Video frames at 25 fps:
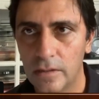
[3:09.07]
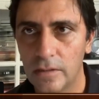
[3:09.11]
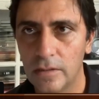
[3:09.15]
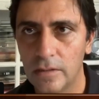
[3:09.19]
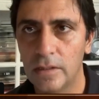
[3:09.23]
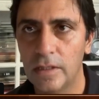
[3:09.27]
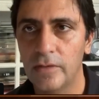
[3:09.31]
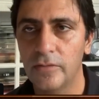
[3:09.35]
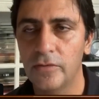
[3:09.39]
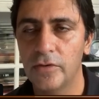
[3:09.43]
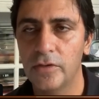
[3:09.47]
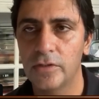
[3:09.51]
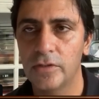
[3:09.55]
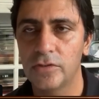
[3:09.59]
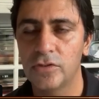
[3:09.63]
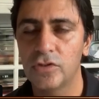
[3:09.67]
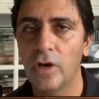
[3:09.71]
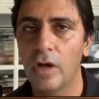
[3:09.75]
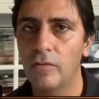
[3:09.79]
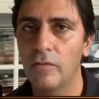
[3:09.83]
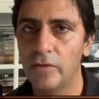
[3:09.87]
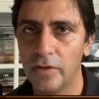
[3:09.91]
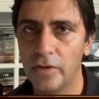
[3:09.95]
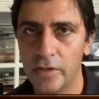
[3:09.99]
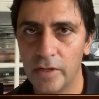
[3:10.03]
They were
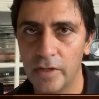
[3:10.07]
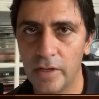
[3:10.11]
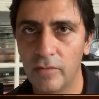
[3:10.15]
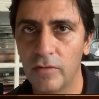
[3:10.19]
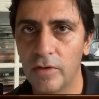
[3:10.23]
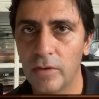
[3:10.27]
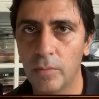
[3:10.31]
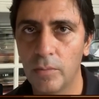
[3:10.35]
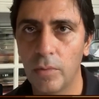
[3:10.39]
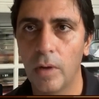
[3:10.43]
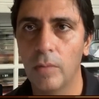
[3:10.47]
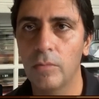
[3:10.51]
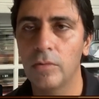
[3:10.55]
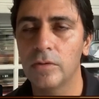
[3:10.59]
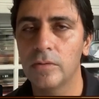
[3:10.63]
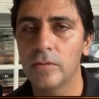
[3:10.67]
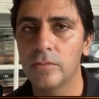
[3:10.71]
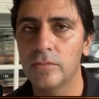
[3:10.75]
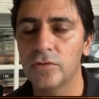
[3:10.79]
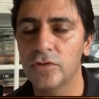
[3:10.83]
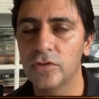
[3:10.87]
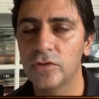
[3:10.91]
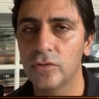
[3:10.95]
solving real world problems.